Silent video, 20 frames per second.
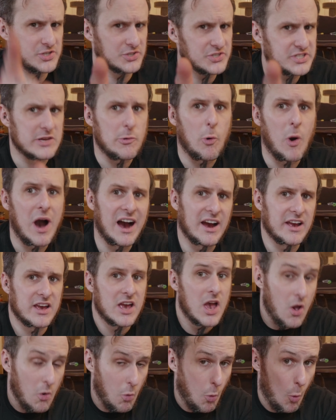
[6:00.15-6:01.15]
You'll see why
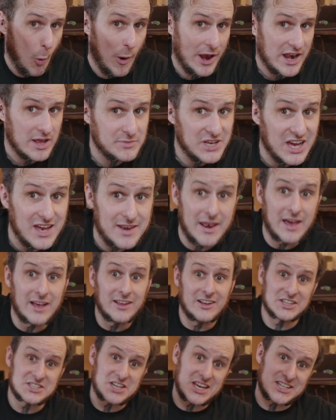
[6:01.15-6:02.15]
when I'm done.
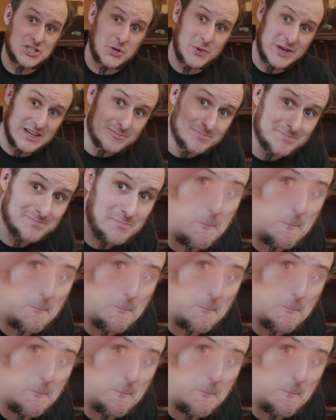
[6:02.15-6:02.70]
Let's get to it.